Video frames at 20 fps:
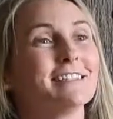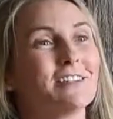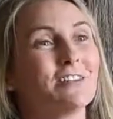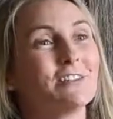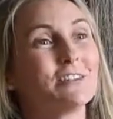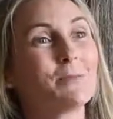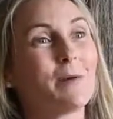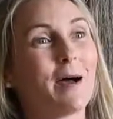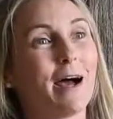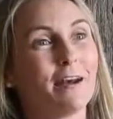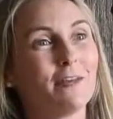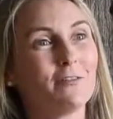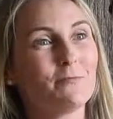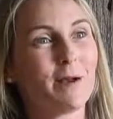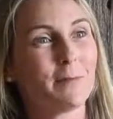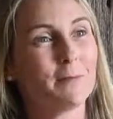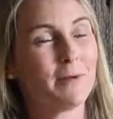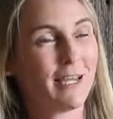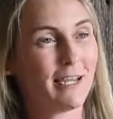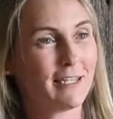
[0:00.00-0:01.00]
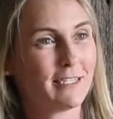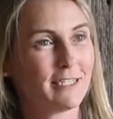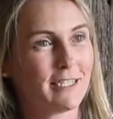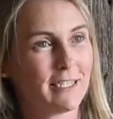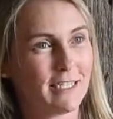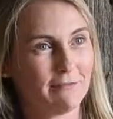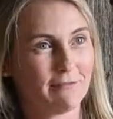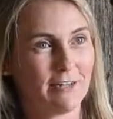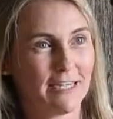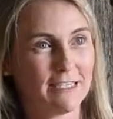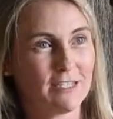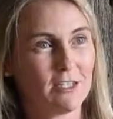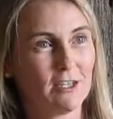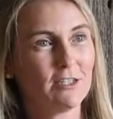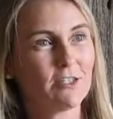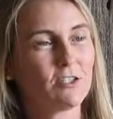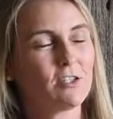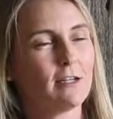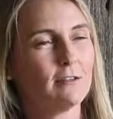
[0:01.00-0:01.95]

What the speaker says: So as part of my PhD research,